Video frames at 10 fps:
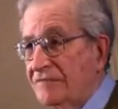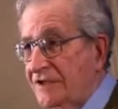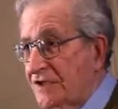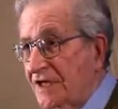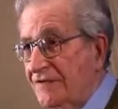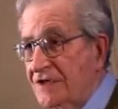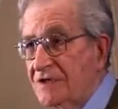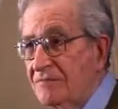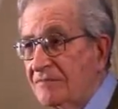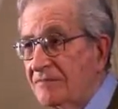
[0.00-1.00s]
Just to give you
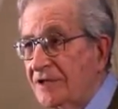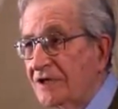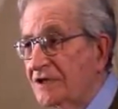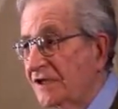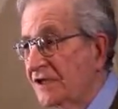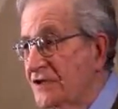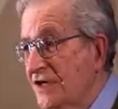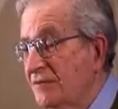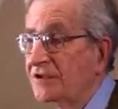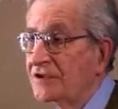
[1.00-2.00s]
some personal
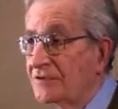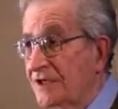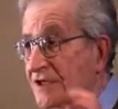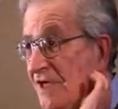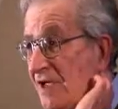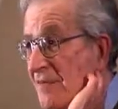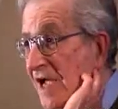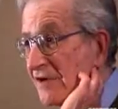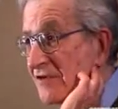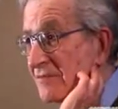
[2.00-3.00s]
examples, we just came
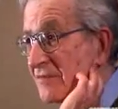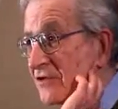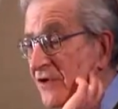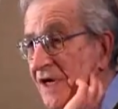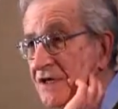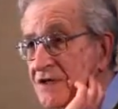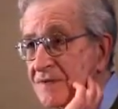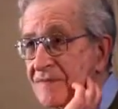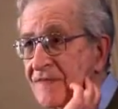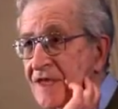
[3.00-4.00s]
back from Greece,